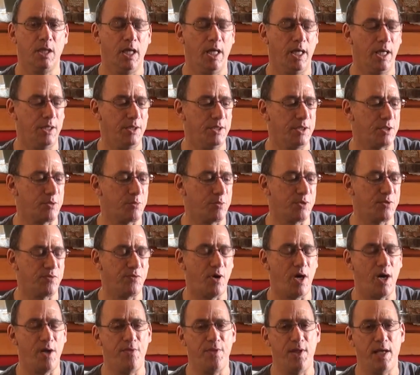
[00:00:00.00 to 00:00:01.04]
and this was
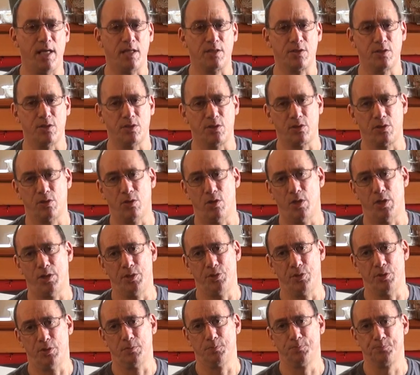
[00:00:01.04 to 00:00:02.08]
5 thousandths
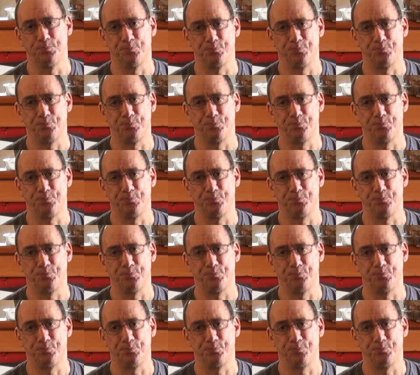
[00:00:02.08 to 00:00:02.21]
larger.